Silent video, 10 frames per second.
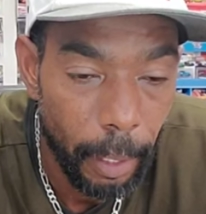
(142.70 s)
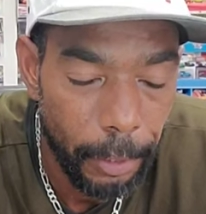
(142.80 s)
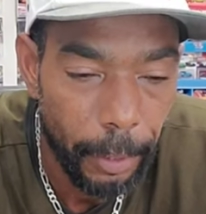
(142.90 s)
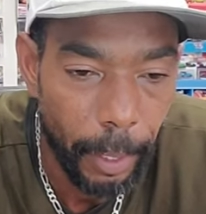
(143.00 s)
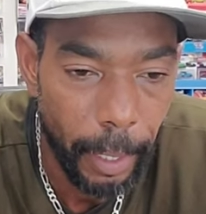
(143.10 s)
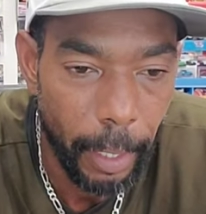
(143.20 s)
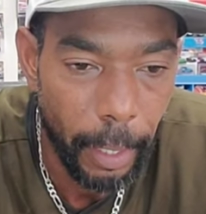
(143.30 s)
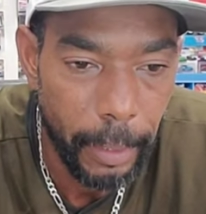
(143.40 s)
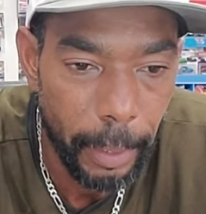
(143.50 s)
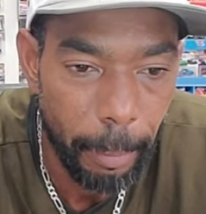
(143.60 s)
Also hung out,
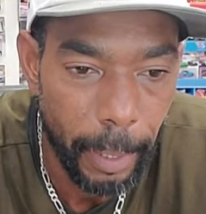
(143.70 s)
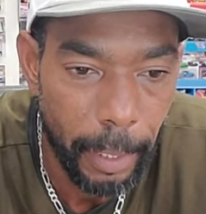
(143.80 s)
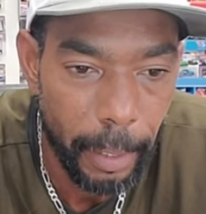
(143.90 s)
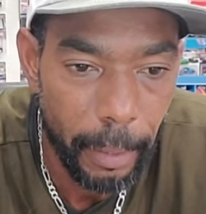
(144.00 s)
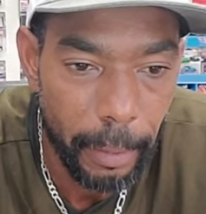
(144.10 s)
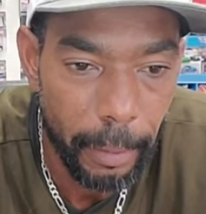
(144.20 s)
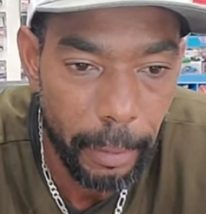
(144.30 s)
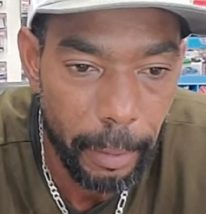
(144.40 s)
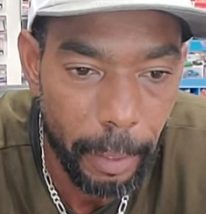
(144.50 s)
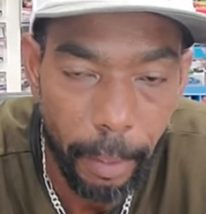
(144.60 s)
like I said, with my kid,
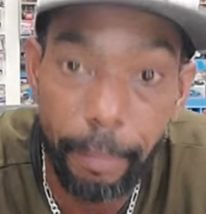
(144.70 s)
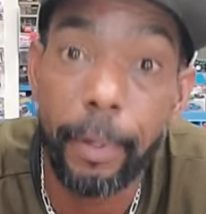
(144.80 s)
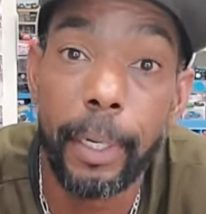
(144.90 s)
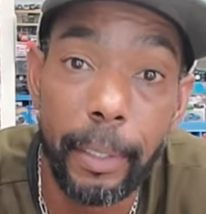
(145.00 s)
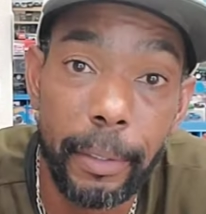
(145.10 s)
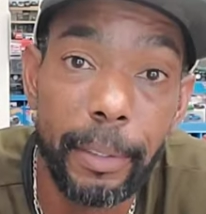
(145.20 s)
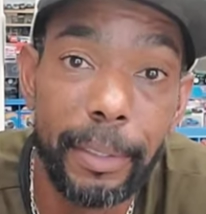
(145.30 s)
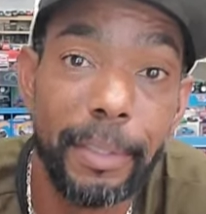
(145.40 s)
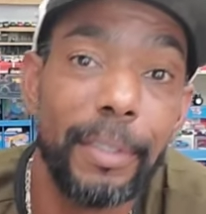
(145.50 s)
her friends.